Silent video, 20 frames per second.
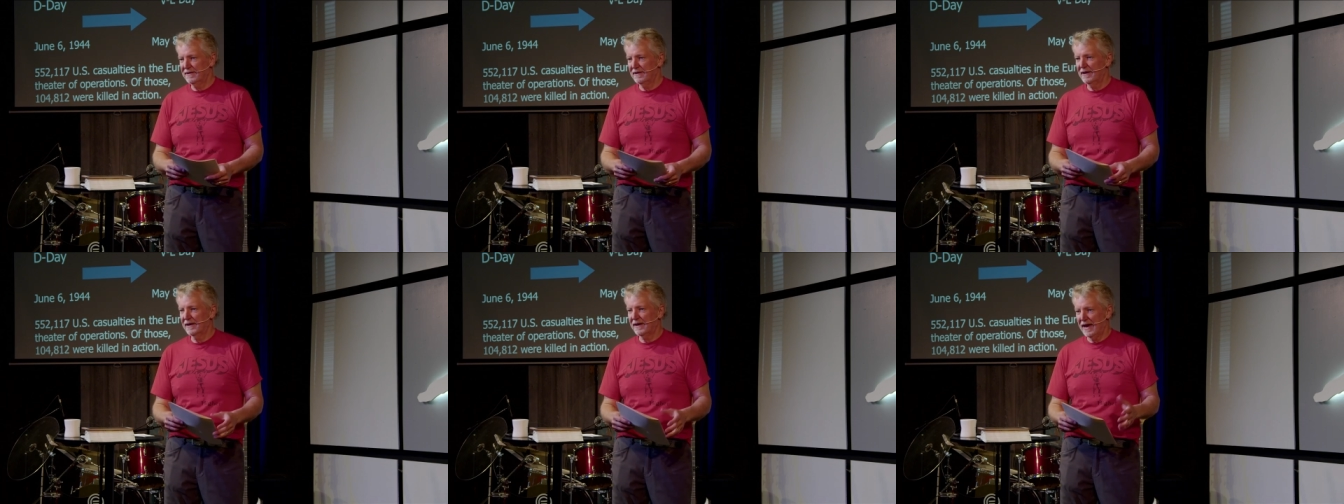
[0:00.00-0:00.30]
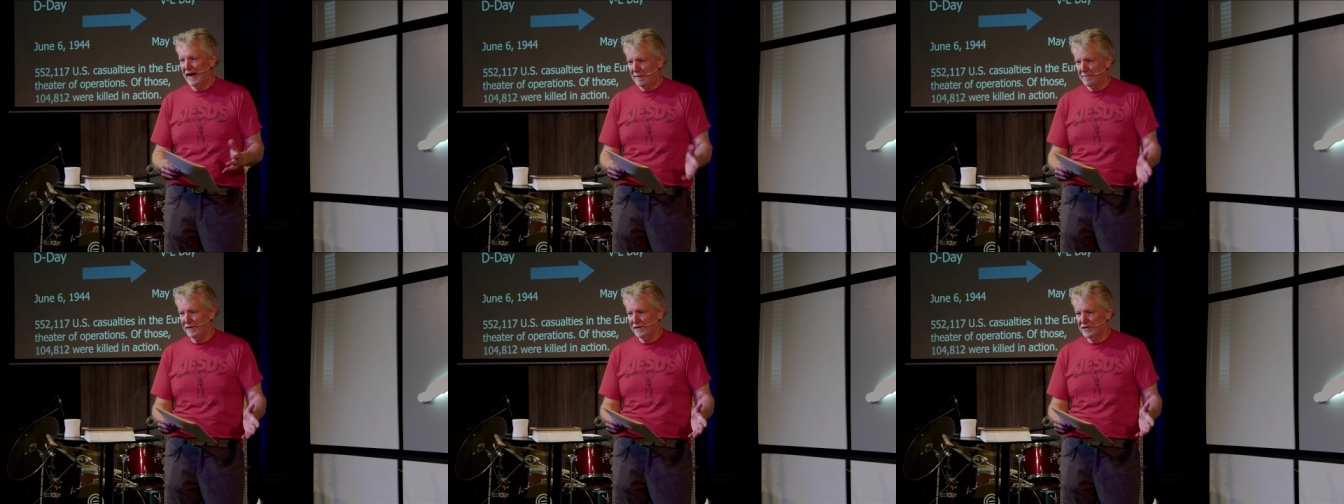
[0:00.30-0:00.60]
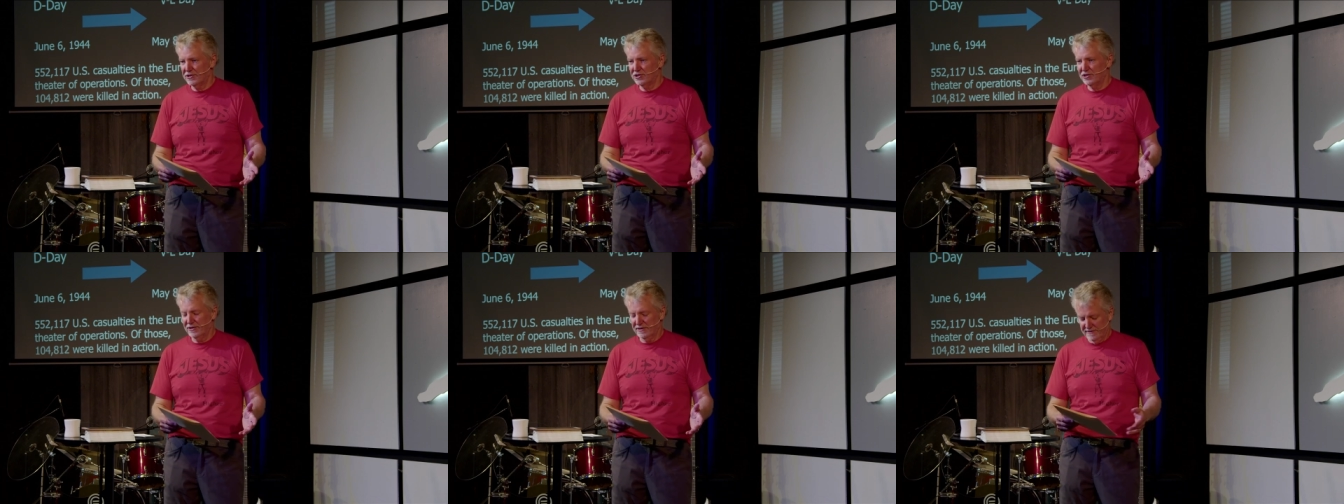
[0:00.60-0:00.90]

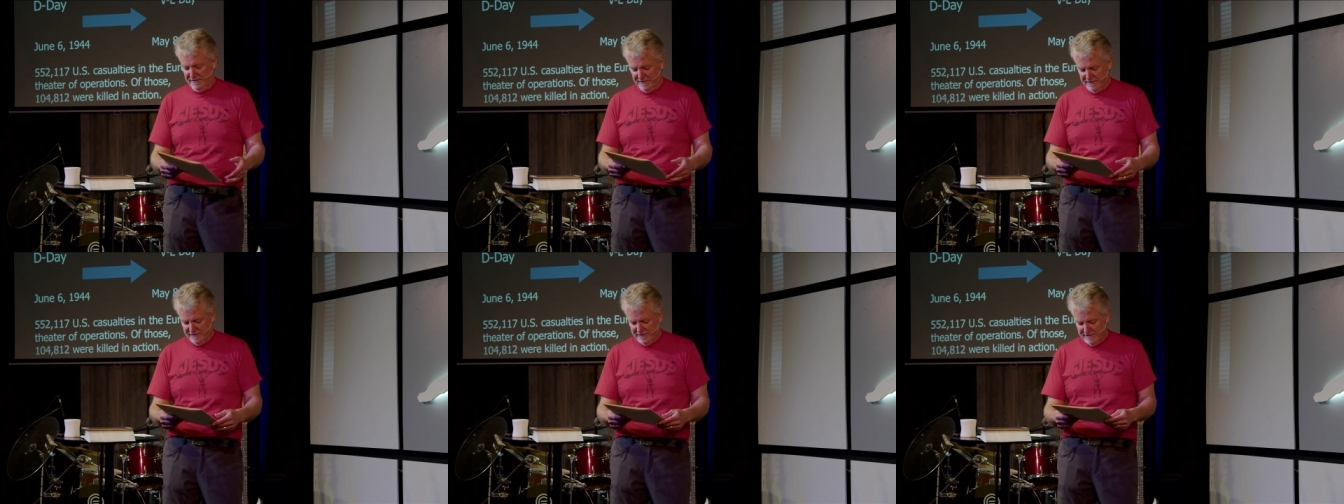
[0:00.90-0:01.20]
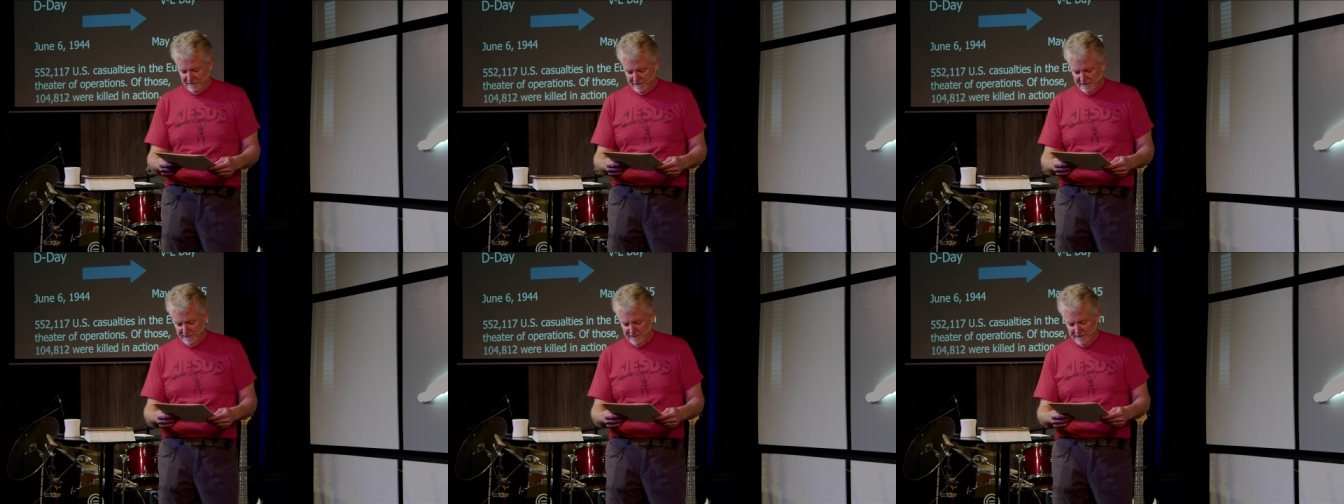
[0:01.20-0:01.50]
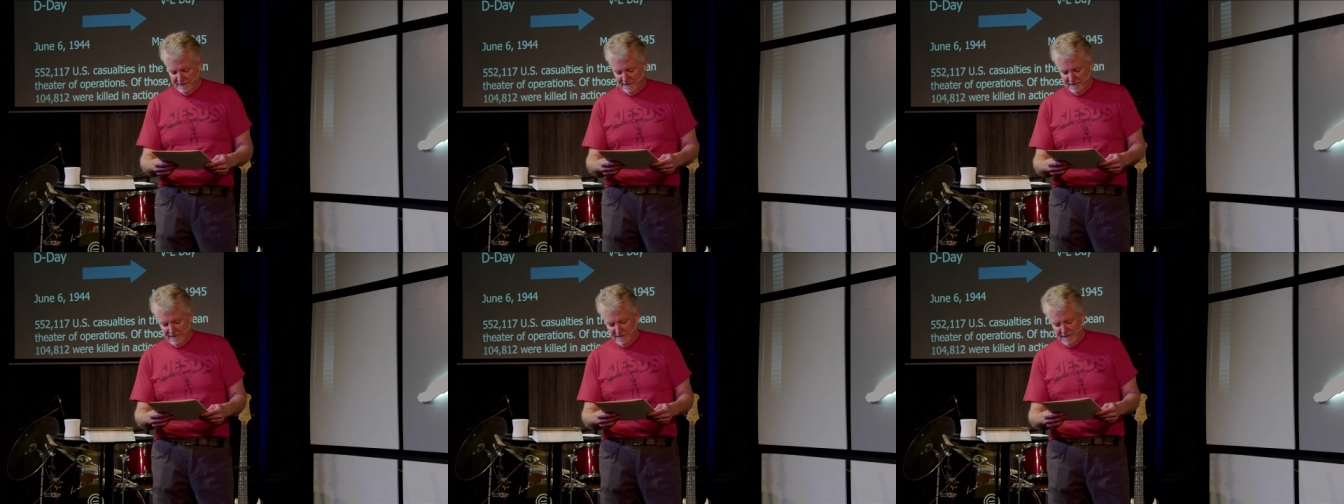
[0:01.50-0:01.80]
accomplished
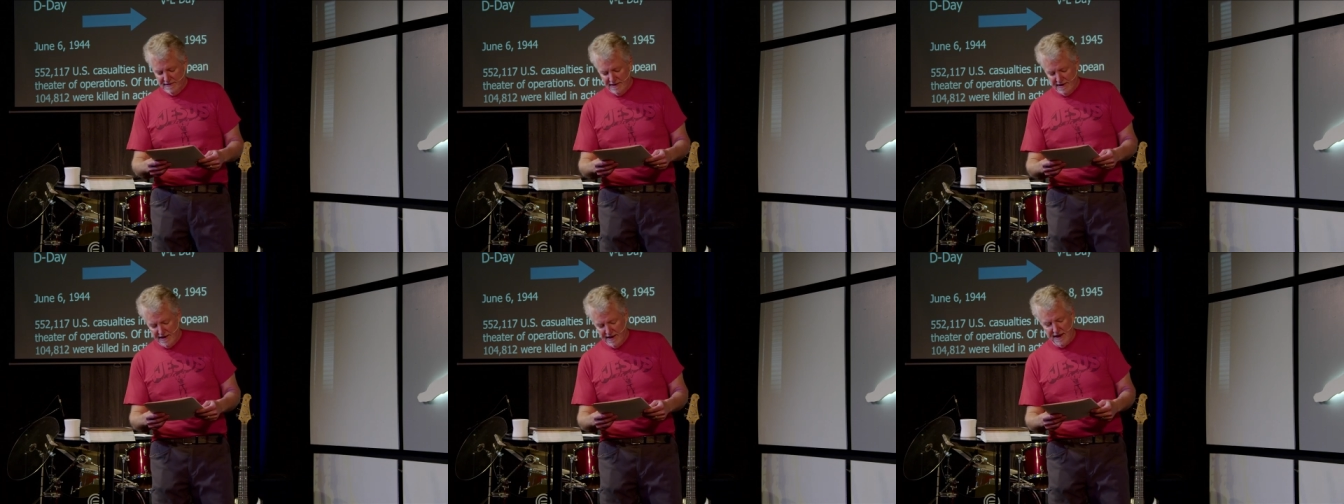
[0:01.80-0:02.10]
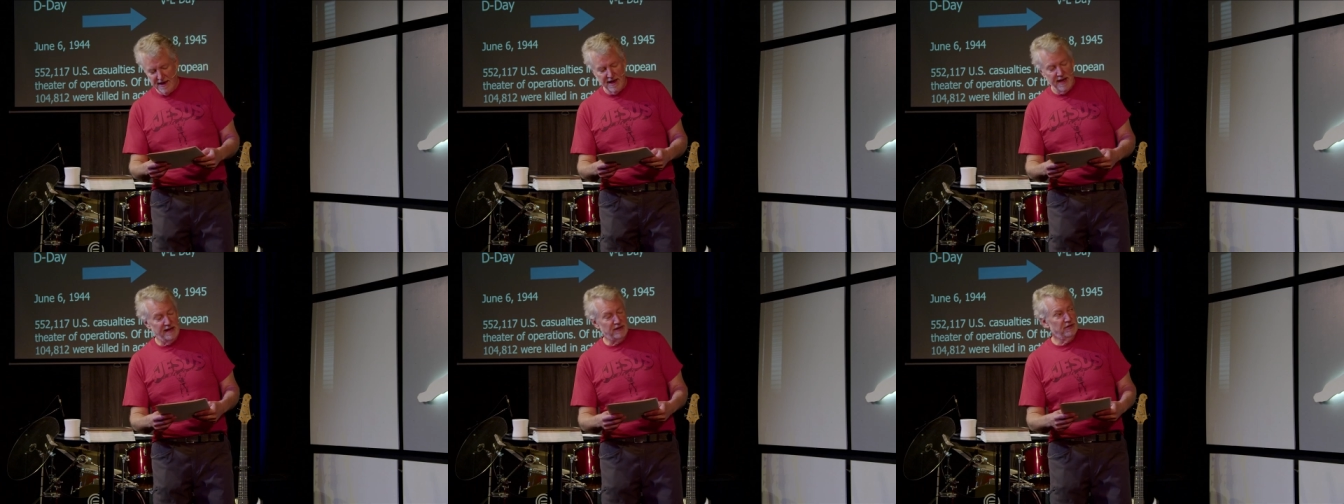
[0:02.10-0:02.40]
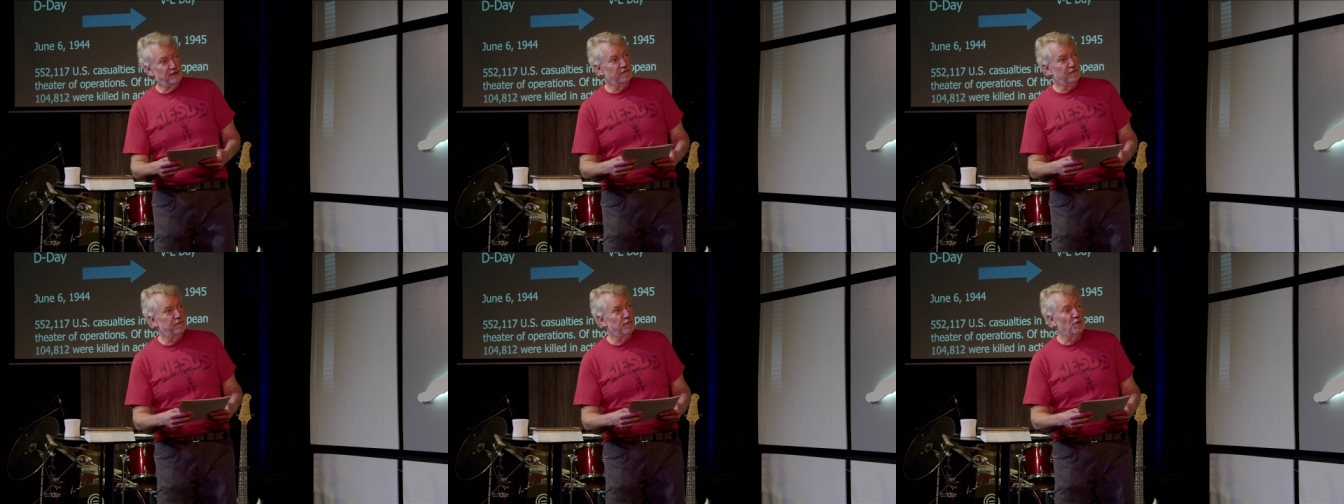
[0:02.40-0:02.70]
at
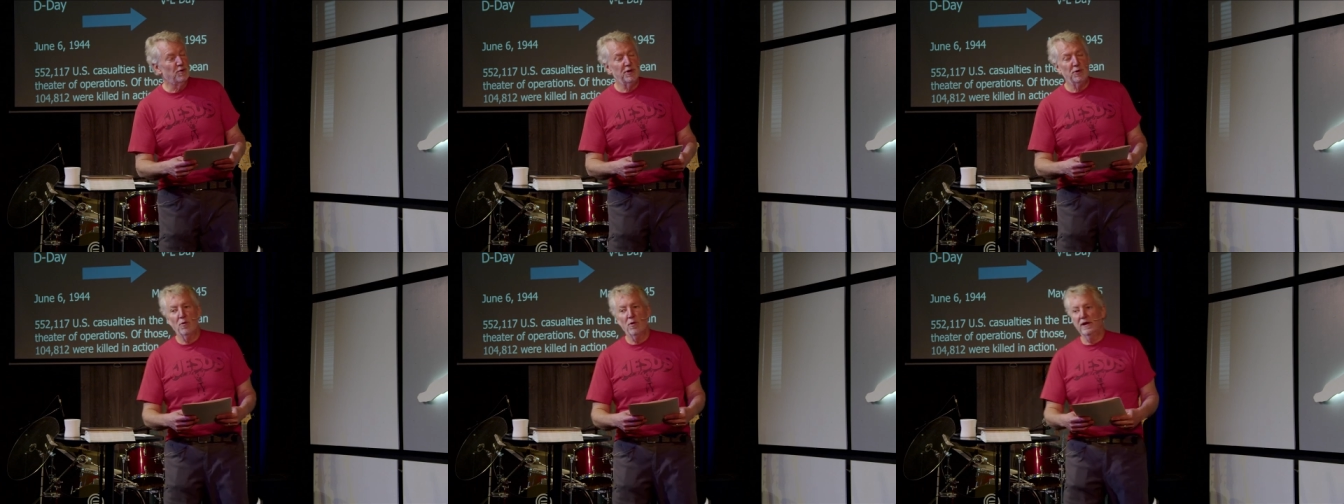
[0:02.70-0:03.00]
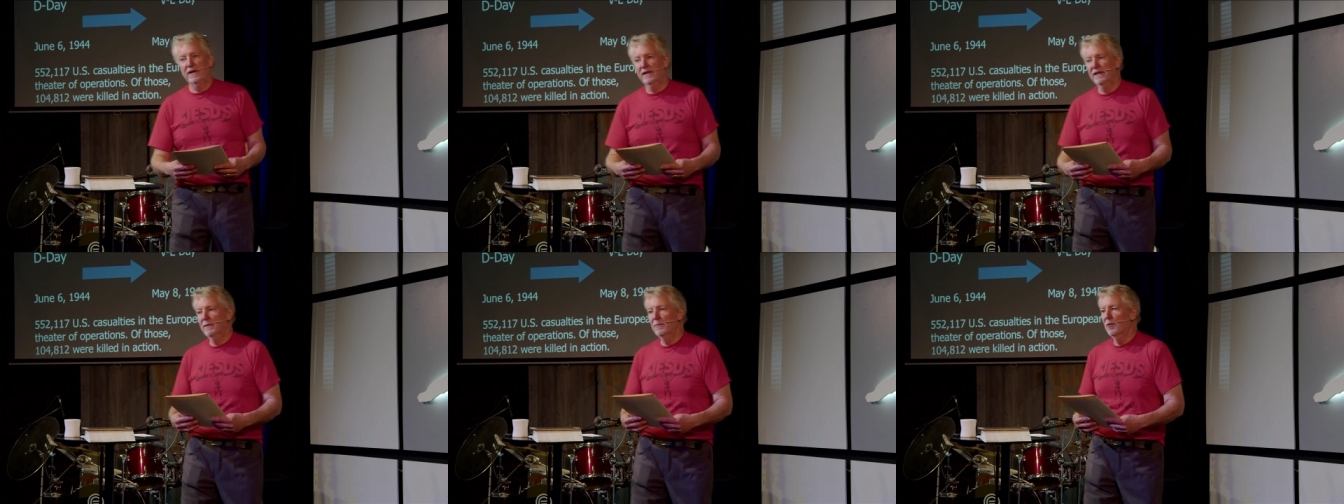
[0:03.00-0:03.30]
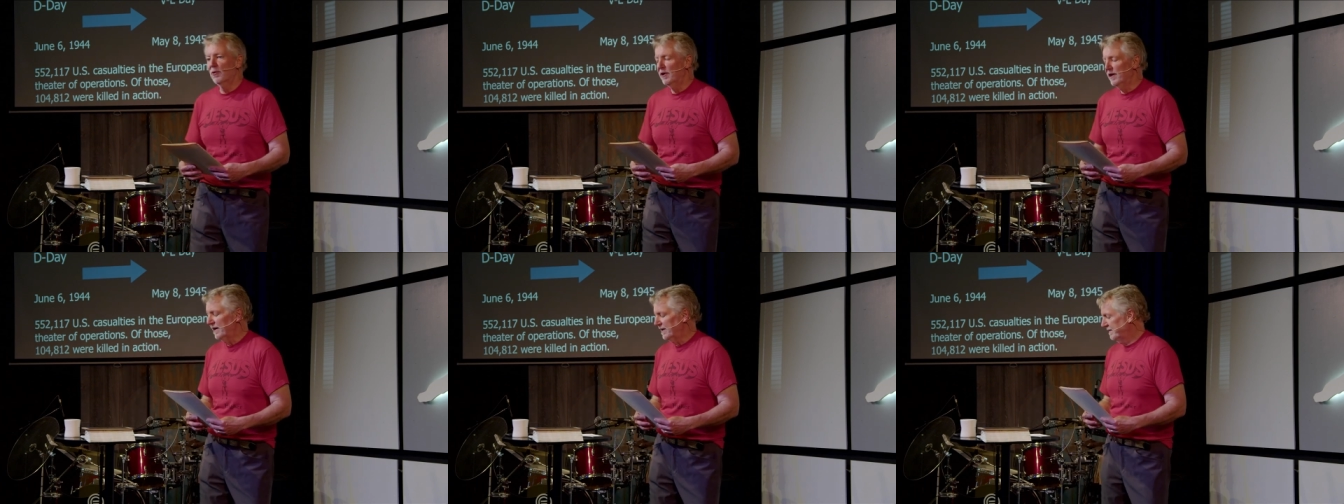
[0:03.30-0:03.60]
2:41 in the
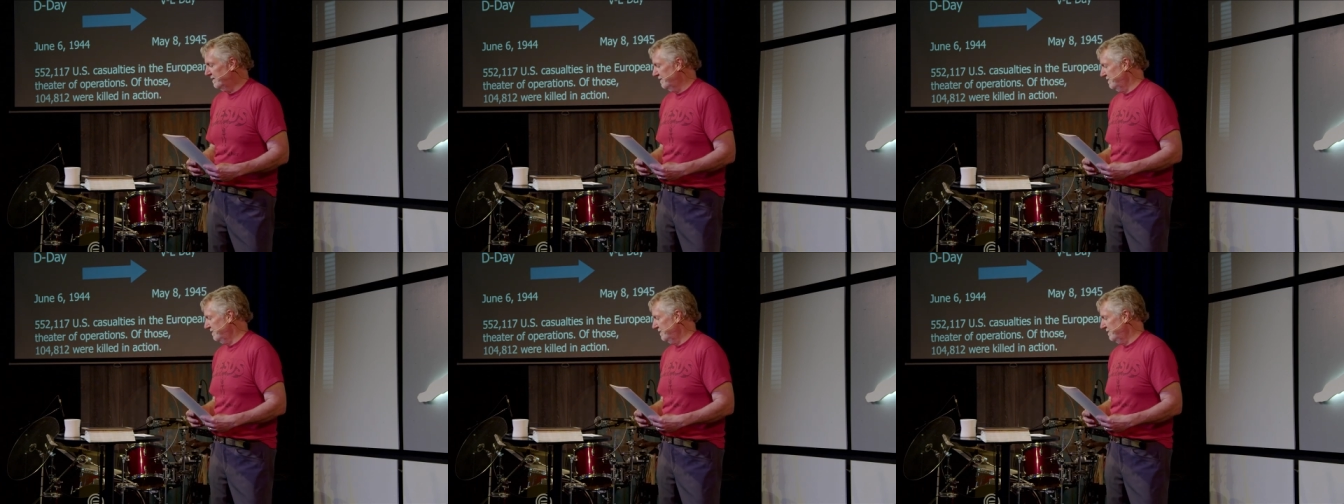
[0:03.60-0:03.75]
morning.